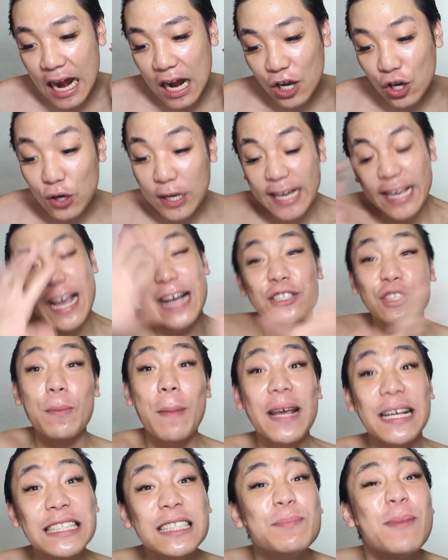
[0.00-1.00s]
Oh yeah, so
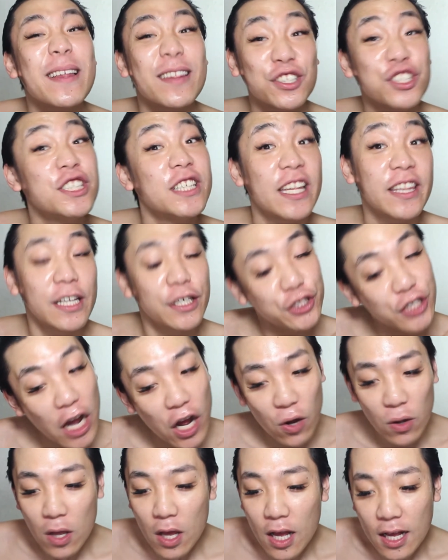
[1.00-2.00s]
Megan Smith, she's in the show.
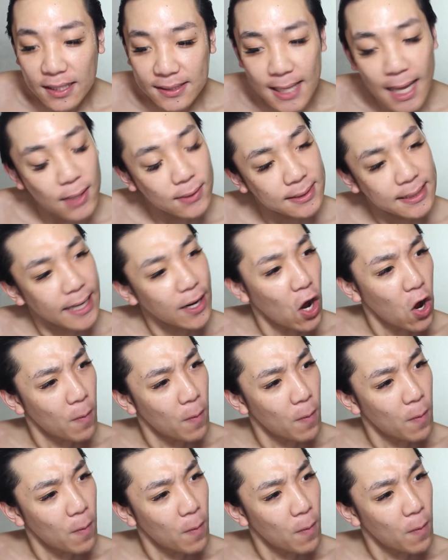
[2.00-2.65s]
So I was like,